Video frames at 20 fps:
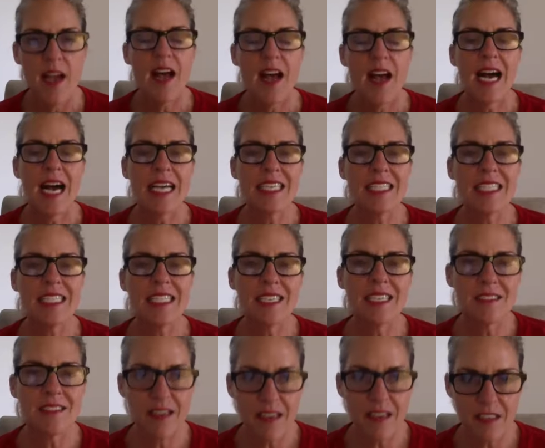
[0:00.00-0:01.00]
I
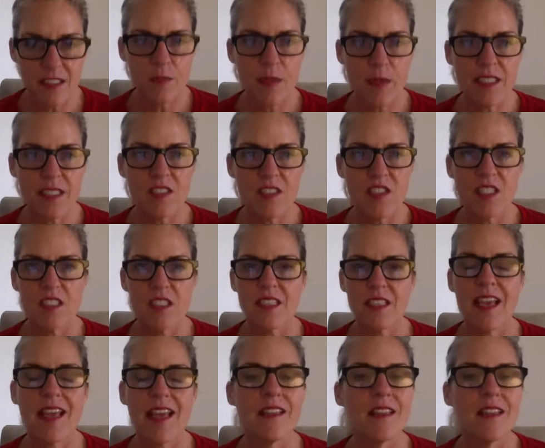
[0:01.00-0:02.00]
send text messages
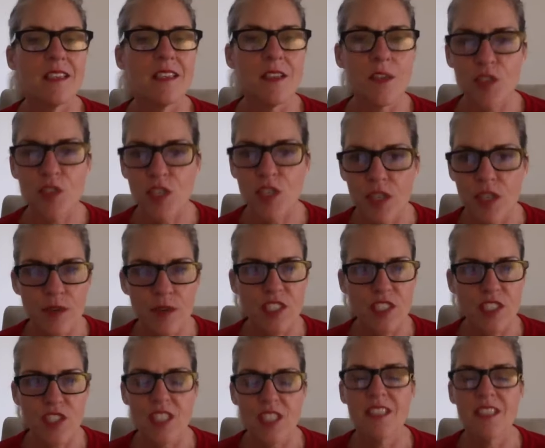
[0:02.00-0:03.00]
and the new
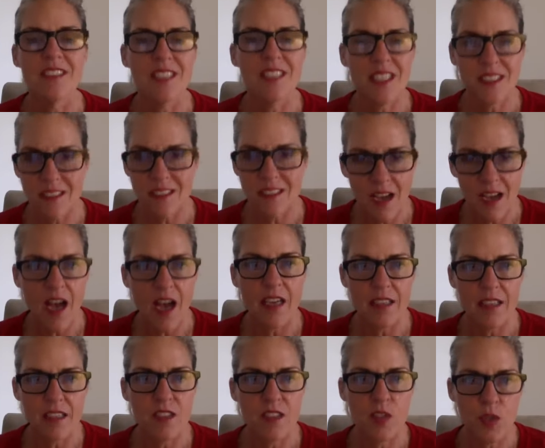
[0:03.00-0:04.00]
generation does not
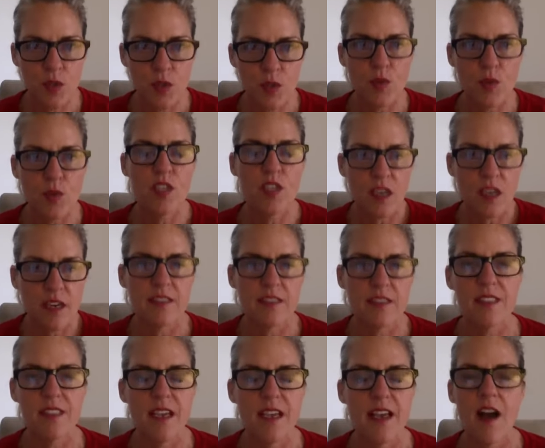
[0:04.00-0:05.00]
do
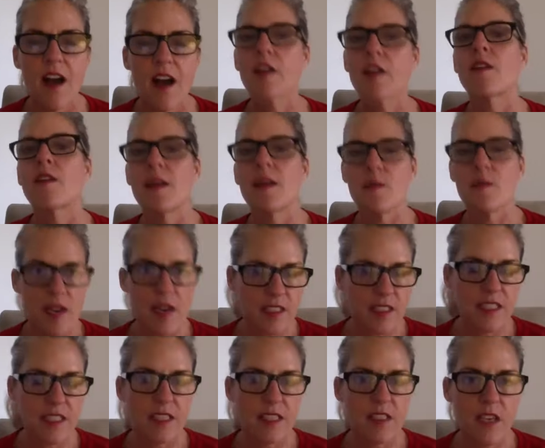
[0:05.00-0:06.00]
cards. Our grandparents
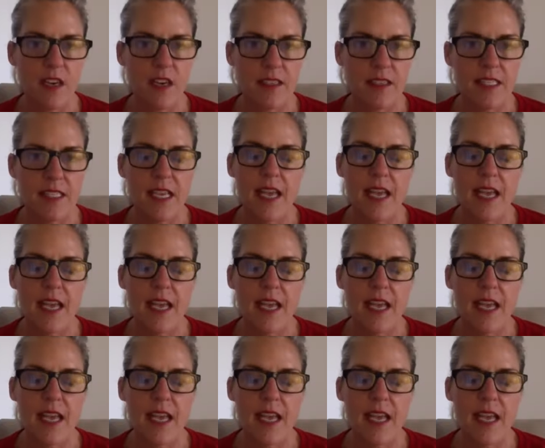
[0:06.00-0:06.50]
did cards.